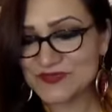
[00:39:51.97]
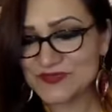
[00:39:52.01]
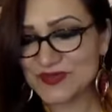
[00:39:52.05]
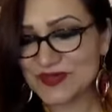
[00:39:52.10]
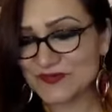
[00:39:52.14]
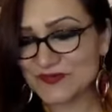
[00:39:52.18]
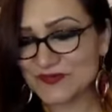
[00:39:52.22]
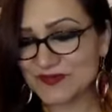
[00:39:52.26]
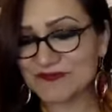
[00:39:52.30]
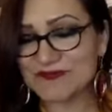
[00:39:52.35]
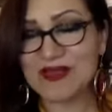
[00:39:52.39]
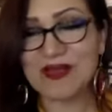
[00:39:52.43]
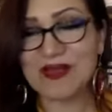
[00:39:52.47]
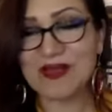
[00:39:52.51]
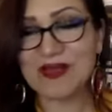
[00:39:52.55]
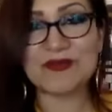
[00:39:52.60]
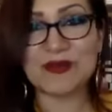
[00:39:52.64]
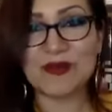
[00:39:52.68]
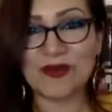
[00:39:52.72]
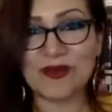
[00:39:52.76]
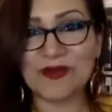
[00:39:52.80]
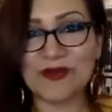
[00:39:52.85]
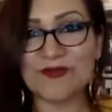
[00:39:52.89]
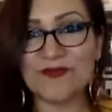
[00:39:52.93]
But we've come
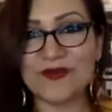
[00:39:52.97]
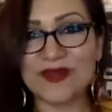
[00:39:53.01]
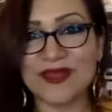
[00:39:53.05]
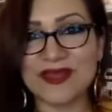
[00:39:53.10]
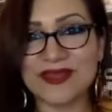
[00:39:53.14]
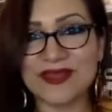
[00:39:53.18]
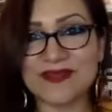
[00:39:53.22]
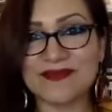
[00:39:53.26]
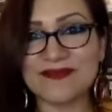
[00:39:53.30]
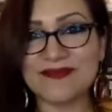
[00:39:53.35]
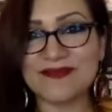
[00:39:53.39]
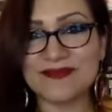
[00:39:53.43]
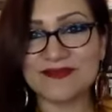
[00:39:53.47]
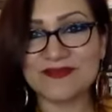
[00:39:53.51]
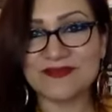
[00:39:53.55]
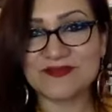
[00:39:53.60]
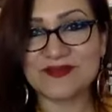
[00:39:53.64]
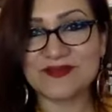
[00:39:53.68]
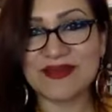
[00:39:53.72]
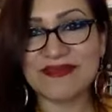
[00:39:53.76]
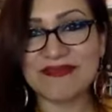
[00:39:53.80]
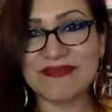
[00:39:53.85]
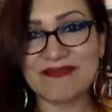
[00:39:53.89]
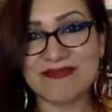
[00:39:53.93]
a long way.
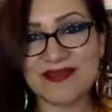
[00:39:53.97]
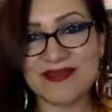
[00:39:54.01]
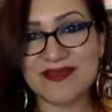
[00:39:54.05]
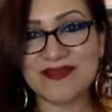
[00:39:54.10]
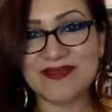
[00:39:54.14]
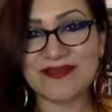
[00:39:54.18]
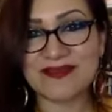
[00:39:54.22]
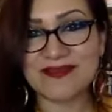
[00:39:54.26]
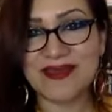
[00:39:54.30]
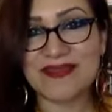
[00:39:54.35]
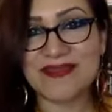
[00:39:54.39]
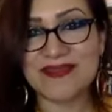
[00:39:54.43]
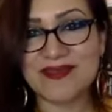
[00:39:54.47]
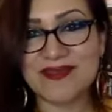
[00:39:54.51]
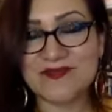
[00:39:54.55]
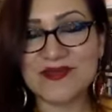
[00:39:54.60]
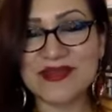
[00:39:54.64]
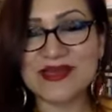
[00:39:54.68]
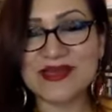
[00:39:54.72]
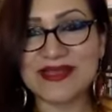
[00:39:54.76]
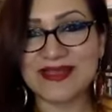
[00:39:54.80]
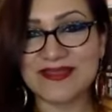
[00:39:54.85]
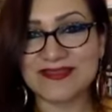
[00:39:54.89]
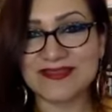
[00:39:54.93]
So I think
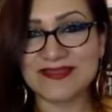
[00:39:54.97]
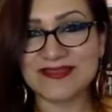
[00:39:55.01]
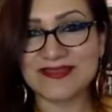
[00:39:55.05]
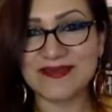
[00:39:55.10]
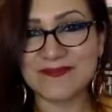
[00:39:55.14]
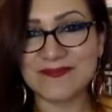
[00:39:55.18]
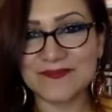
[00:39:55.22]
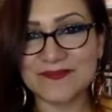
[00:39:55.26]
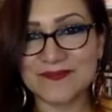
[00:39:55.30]
we'll get there.